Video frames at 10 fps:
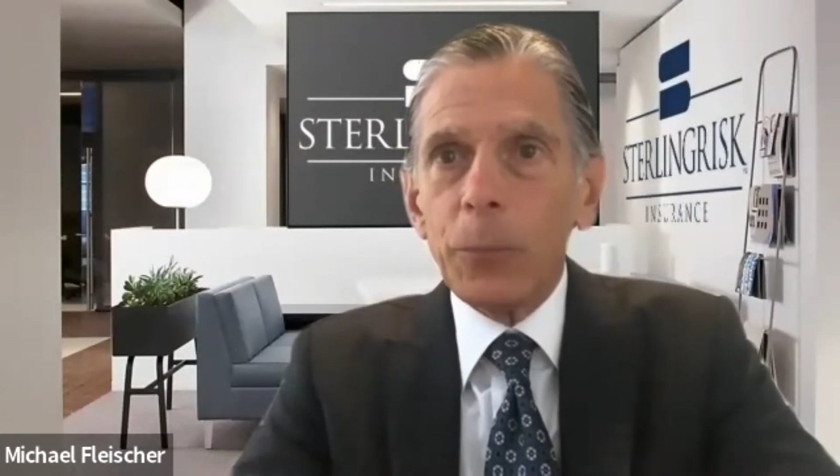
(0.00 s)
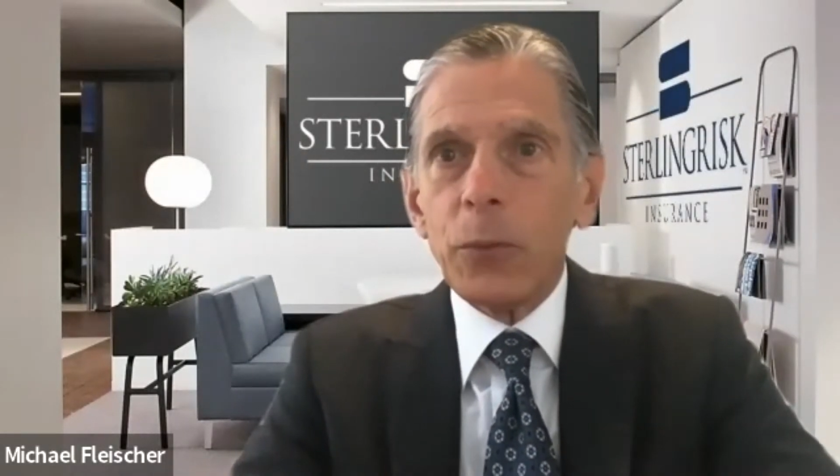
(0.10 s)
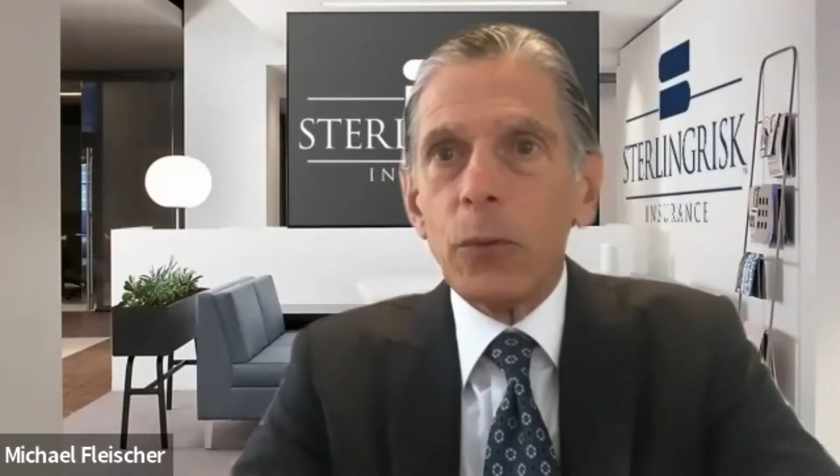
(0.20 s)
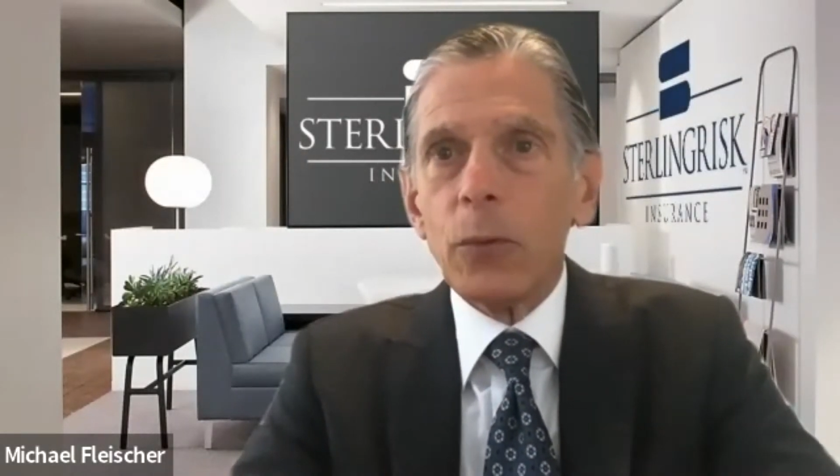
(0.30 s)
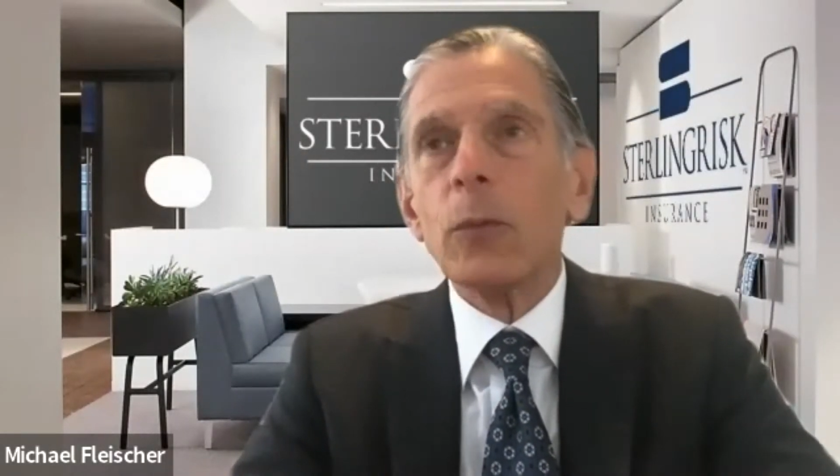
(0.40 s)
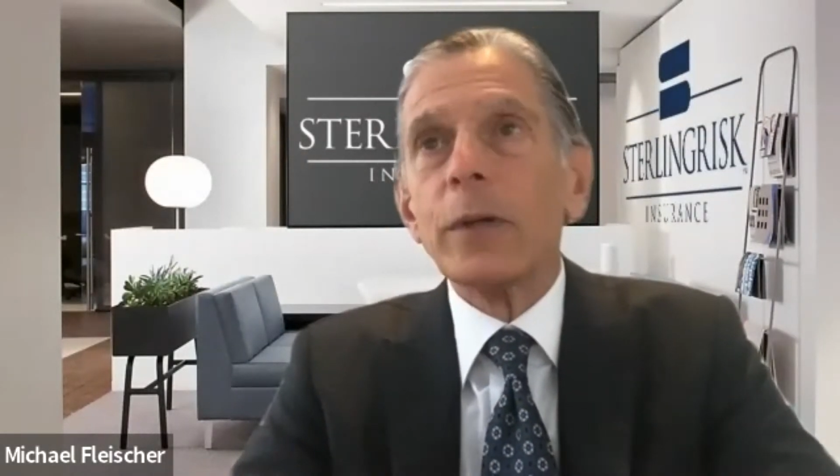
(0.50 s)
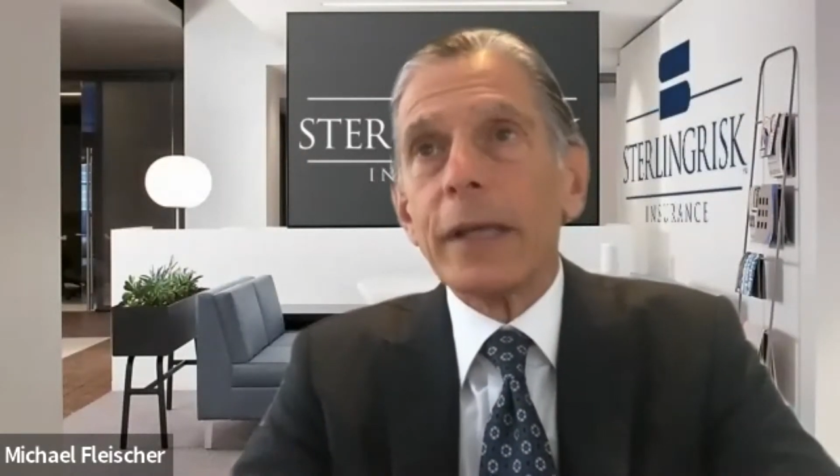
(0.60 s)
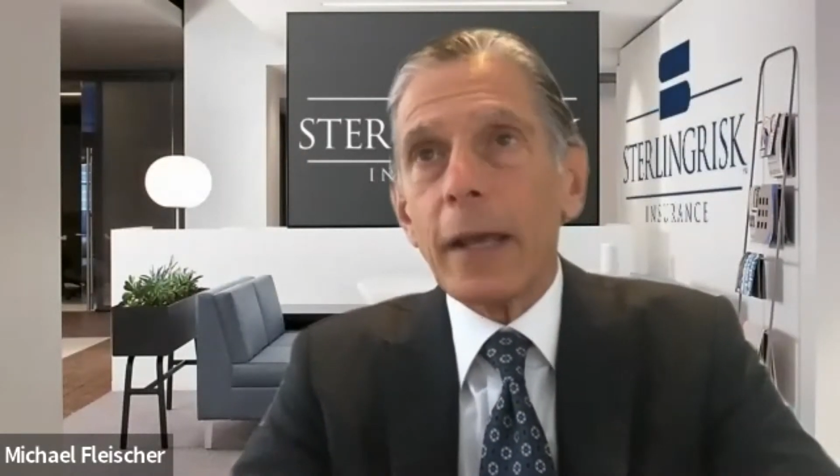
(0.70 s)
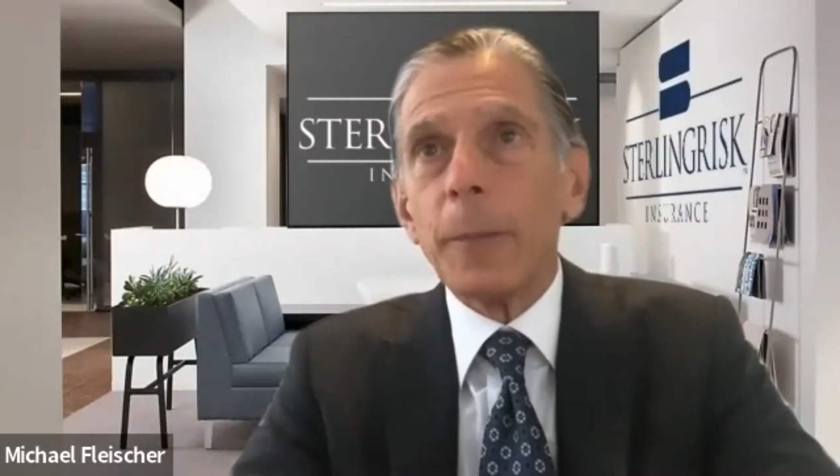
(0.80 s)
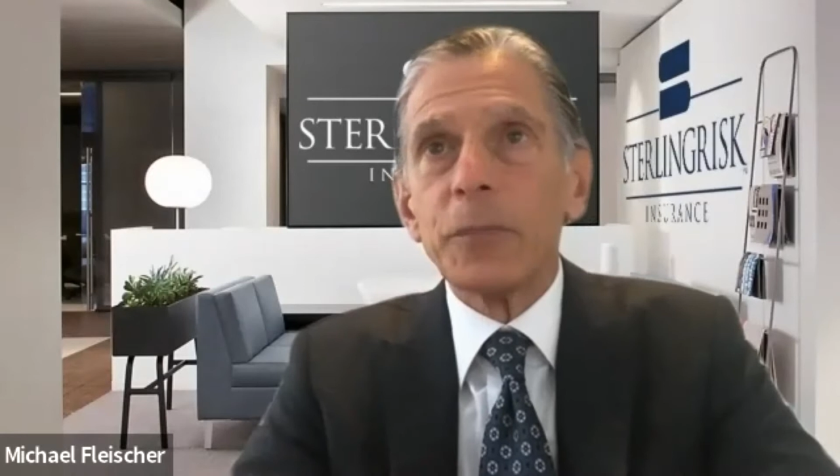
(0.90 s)
you
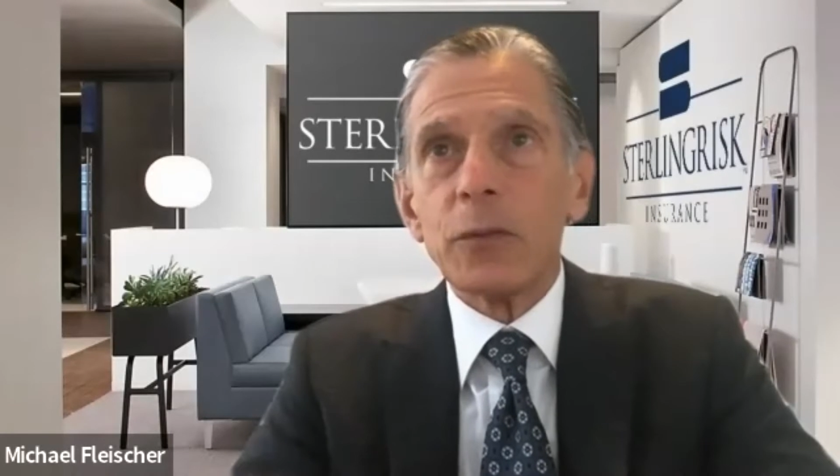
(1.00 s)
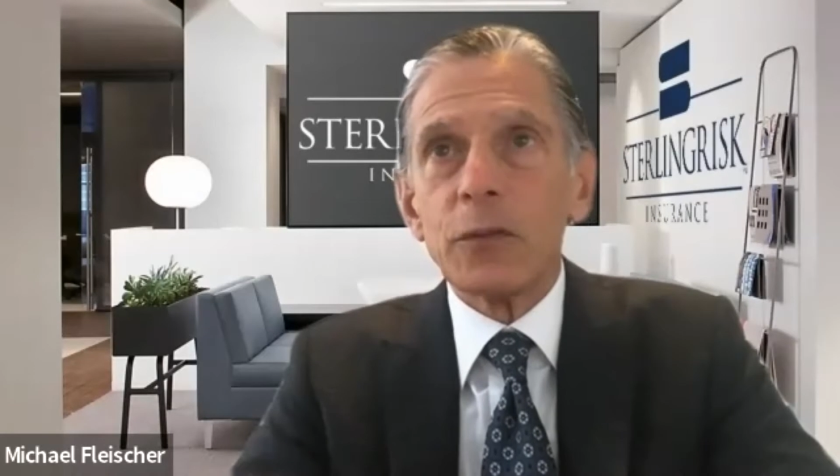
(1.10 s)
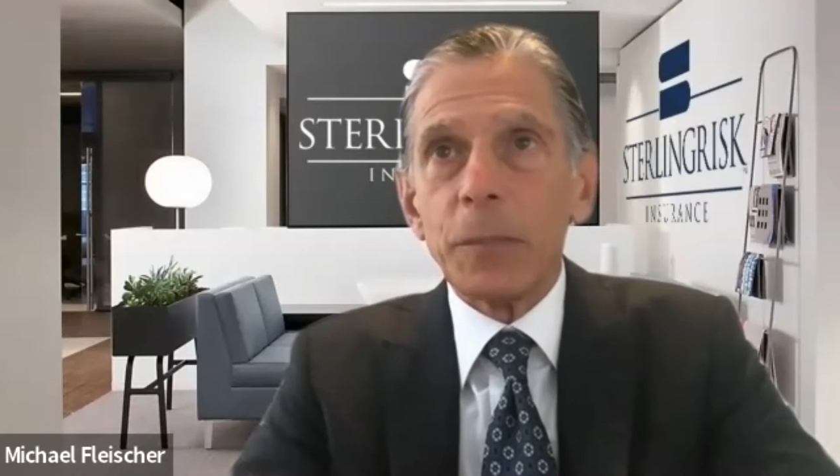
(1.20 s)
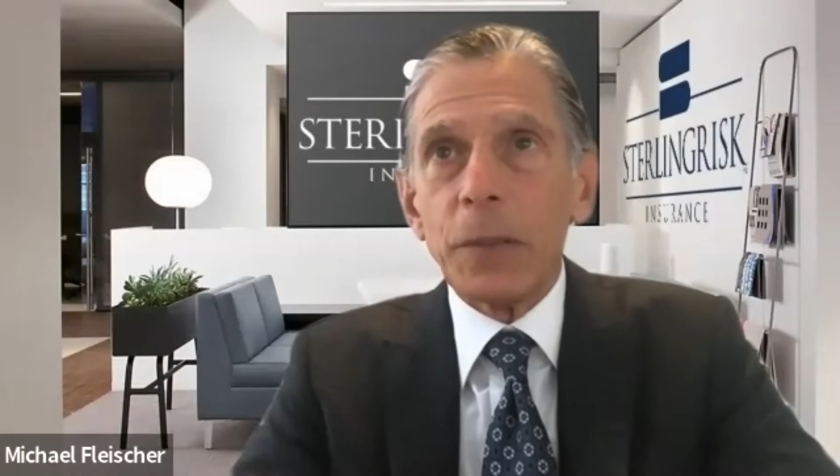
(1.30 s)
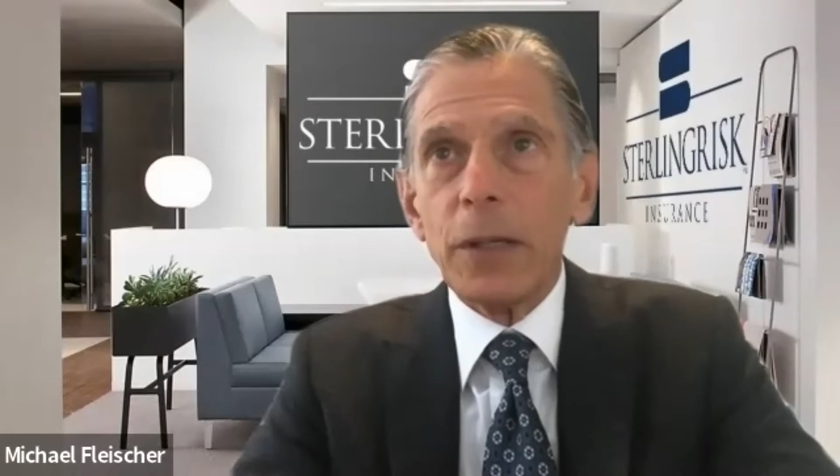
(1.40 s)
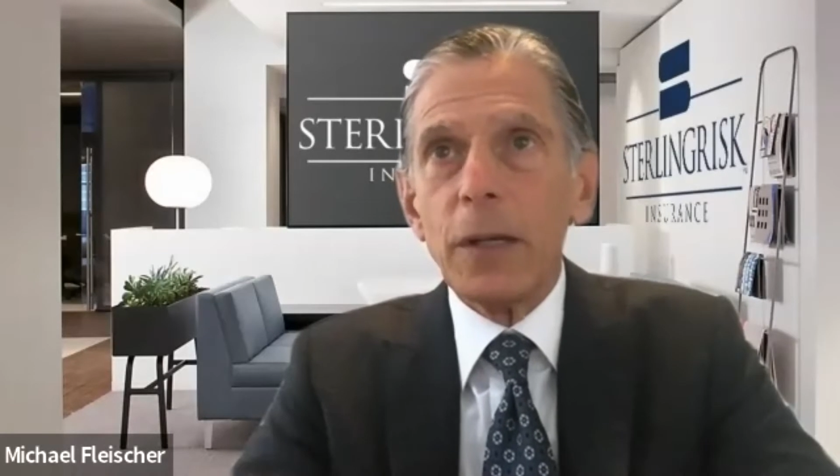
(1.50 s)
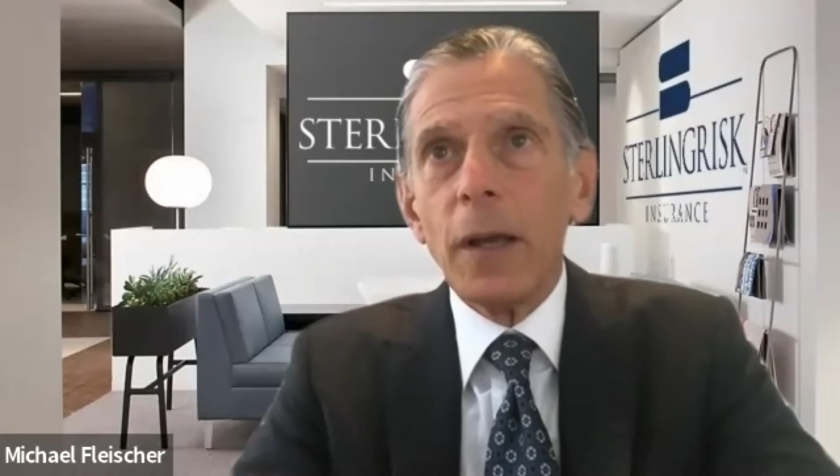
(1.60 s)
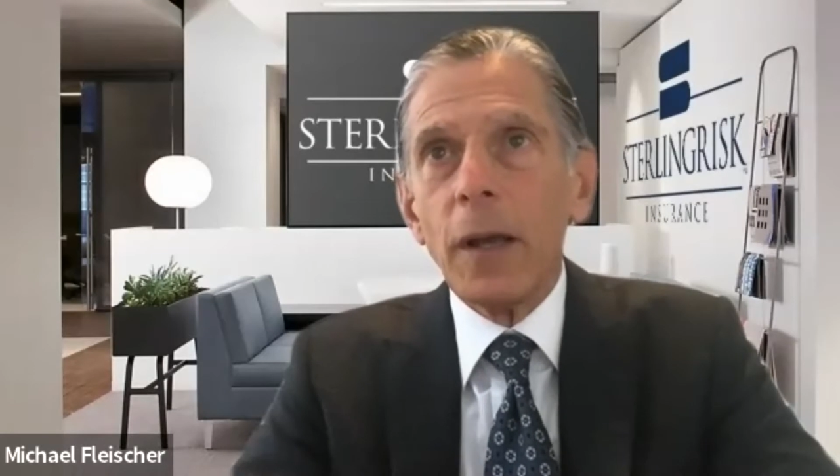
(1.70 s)
get up to speed.